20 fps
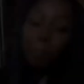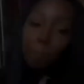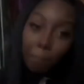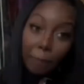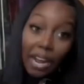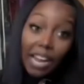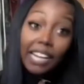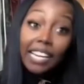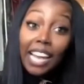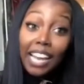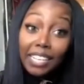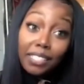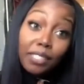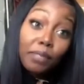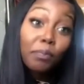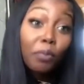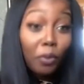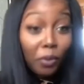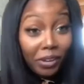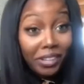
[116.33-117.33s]
My
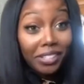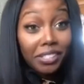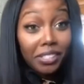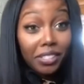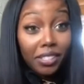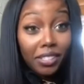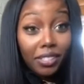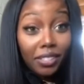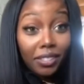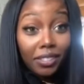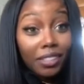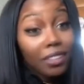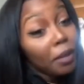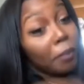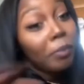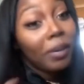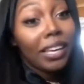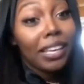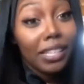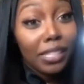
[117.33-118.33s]
next point,
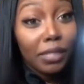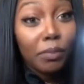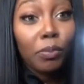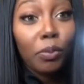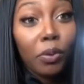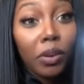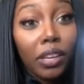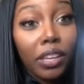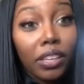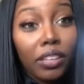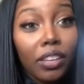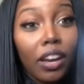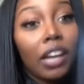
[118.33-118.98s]
the biggest point,